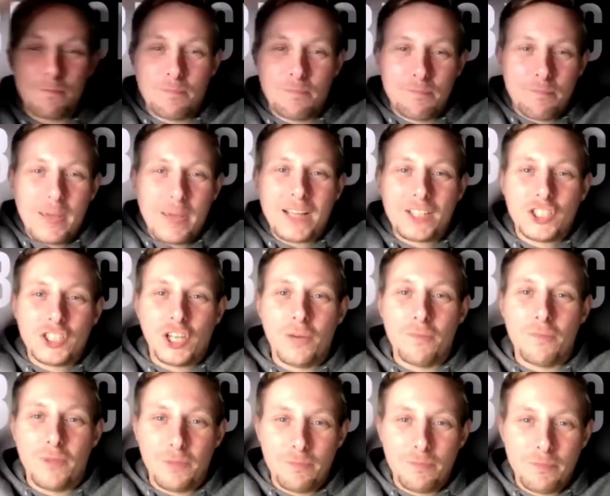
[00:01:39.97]
picture, a
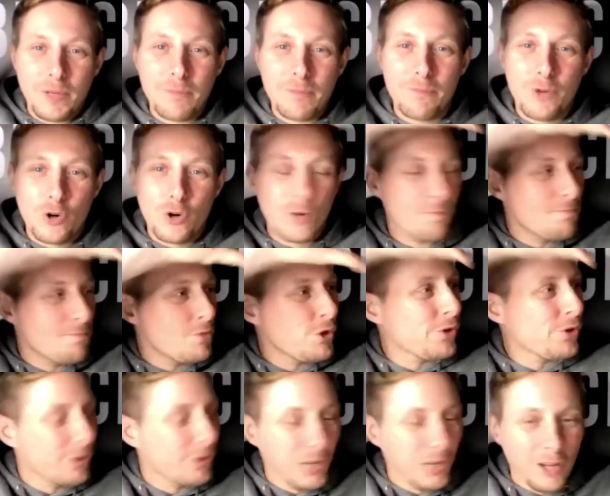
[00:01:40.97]
big
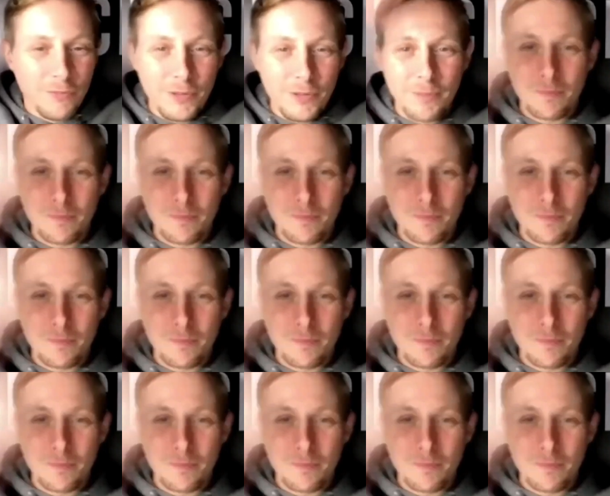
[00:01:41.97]
mural of him